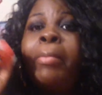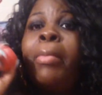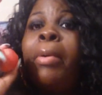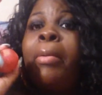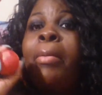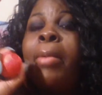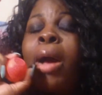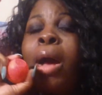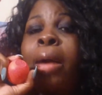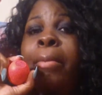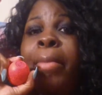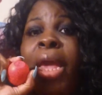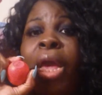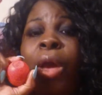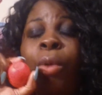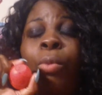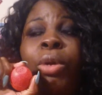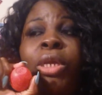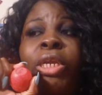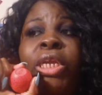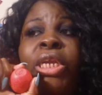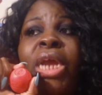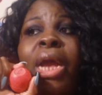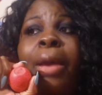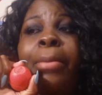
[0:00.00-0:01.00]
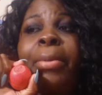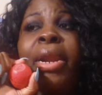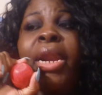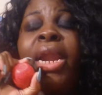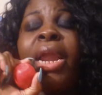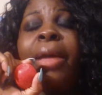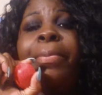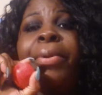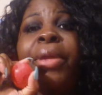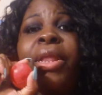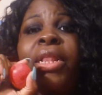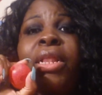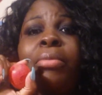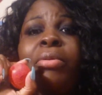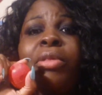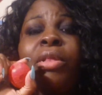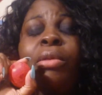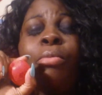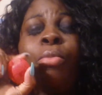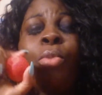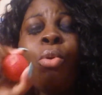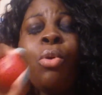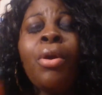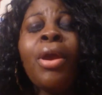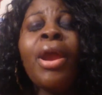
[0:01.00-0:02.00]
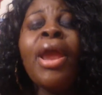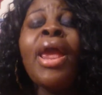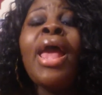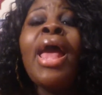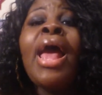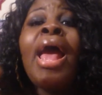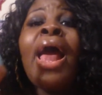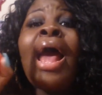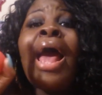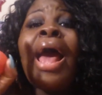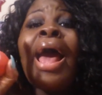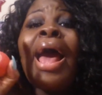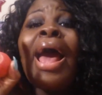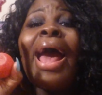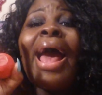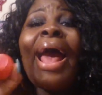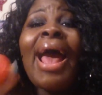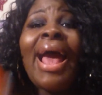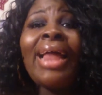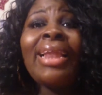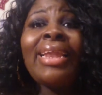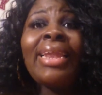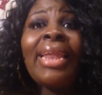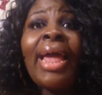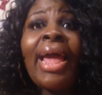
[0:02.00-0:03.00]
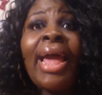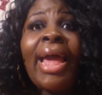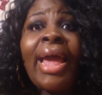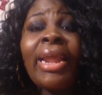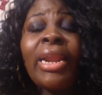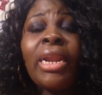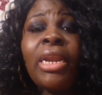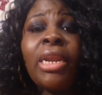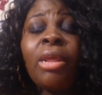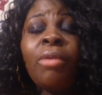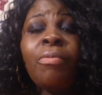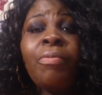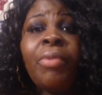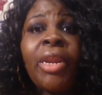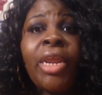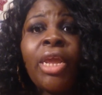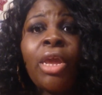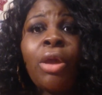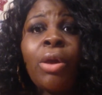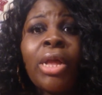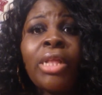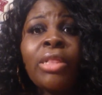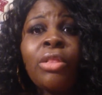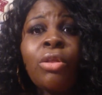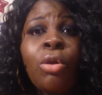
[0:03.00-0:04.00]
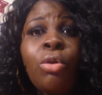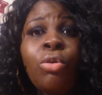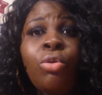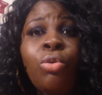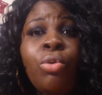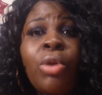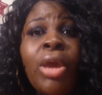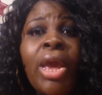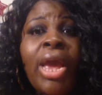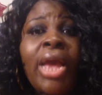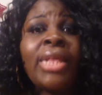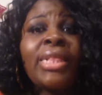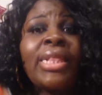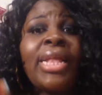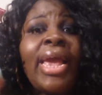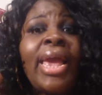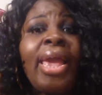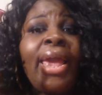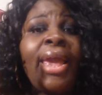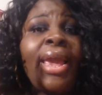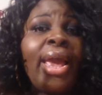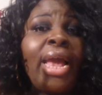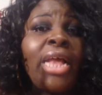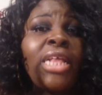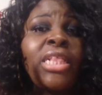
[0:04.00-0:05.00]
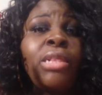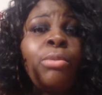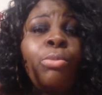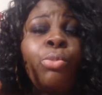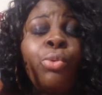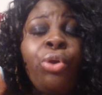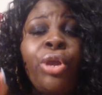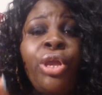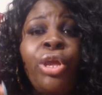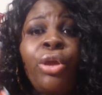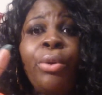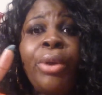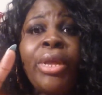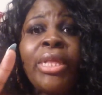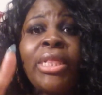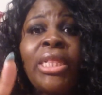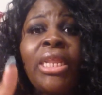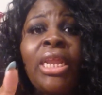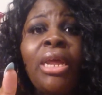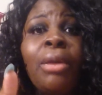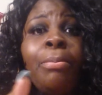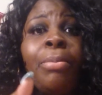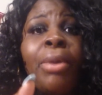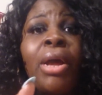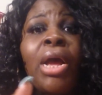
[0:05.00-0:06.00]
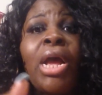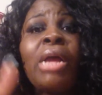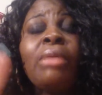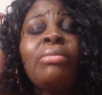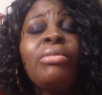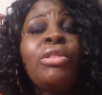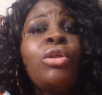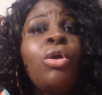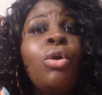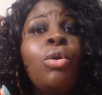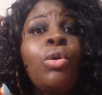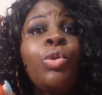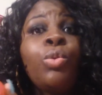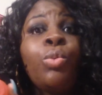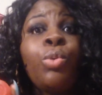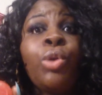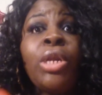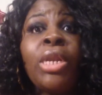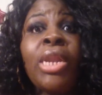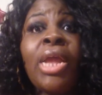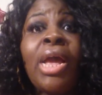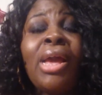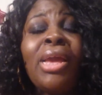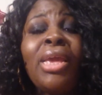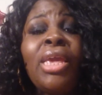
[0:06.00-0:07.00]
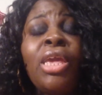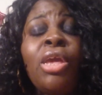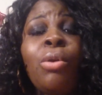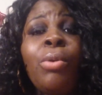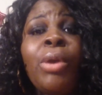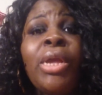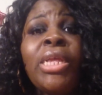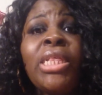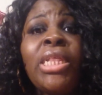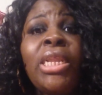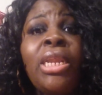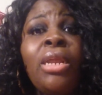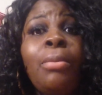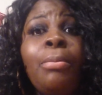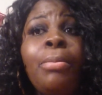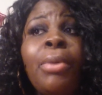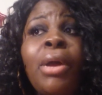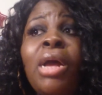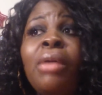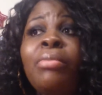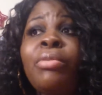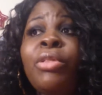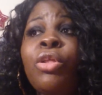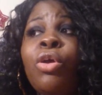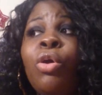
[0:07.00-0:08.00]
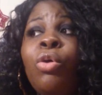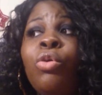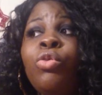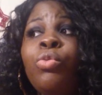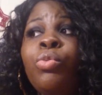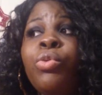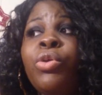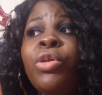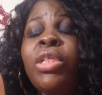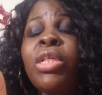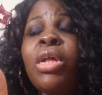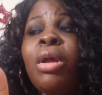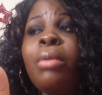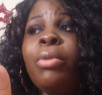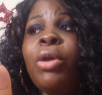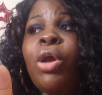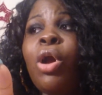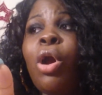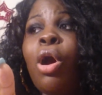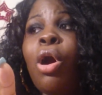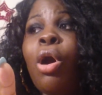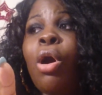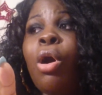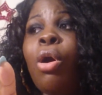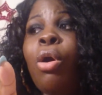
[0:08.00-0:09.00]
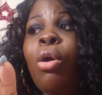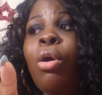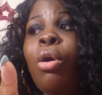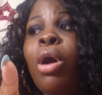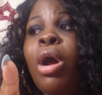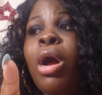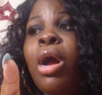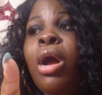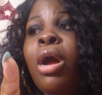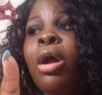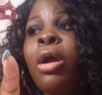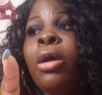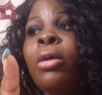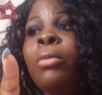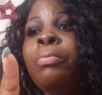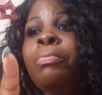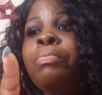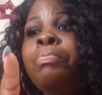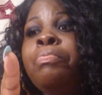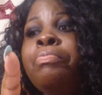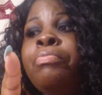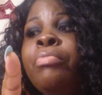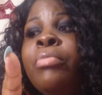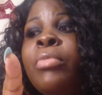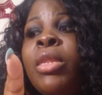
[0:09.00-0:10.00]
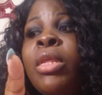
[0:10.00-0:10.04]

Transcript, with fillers: and my mom had went shopping and I picked up some more. I lied in that video. I told you guys I had got some more EOS lip balms. Those were not EOS lip balms. Those were something called